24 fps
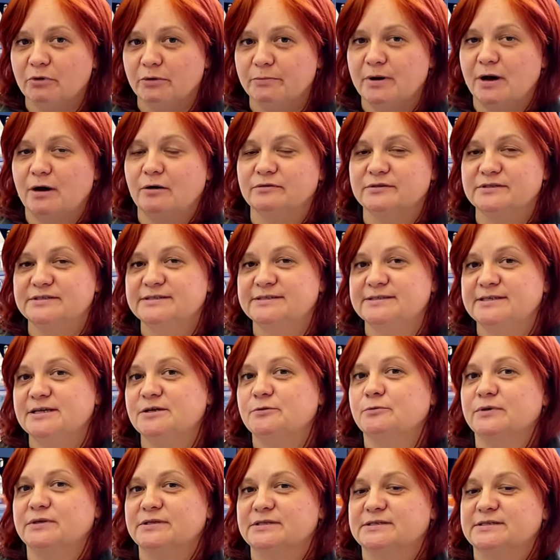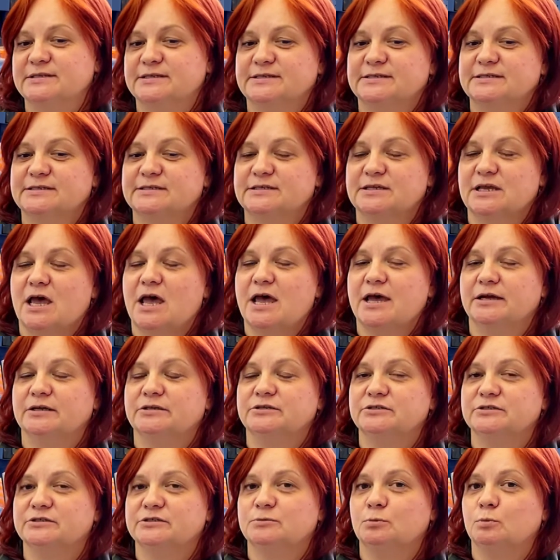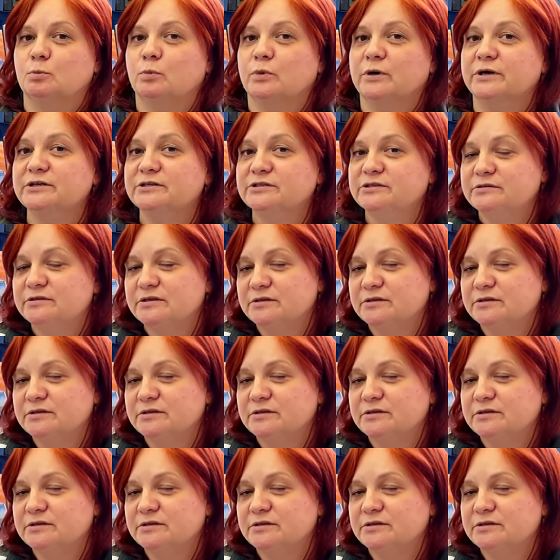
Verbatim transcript: about sequences and what